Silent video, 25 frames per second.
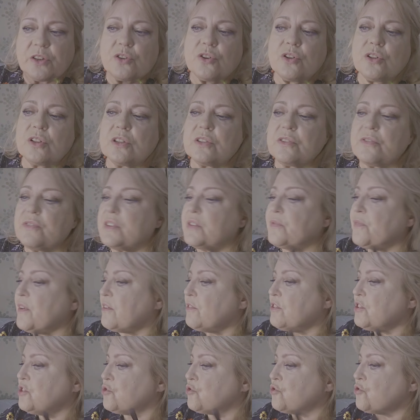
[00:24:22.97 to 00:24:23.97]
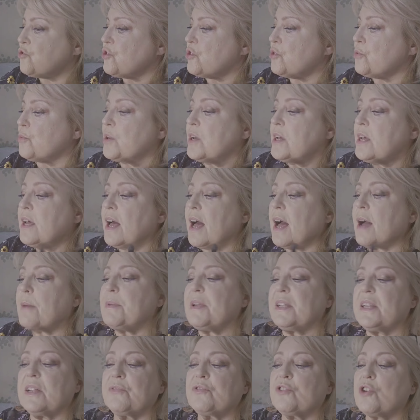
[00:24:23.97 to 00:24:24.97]
The colour is very true.
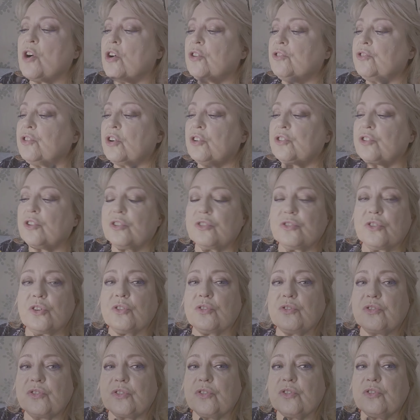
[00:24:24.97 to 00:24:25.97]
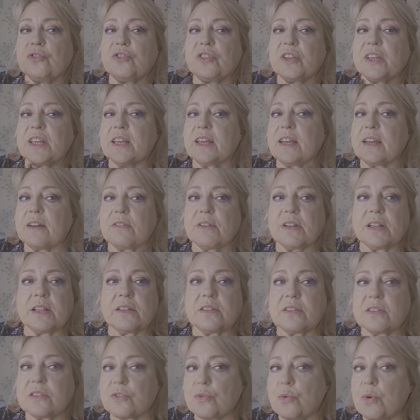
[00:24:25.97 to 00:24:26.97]
I mean, I've got none on under here, and
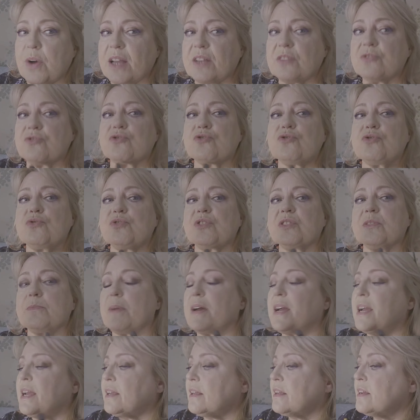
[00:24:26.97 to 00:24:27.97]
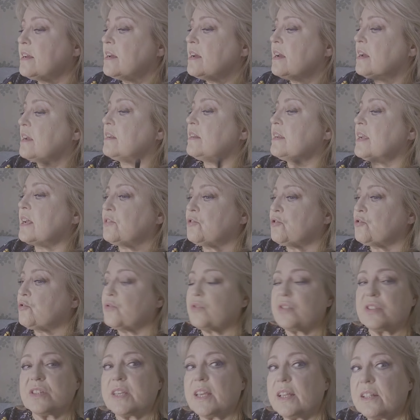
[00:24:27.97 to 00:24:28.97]
it's quite true to my
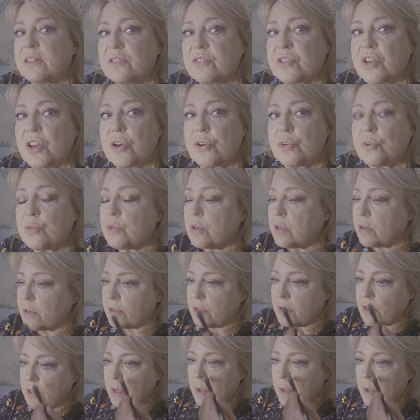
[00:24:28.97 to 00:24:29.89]
natural skin tone.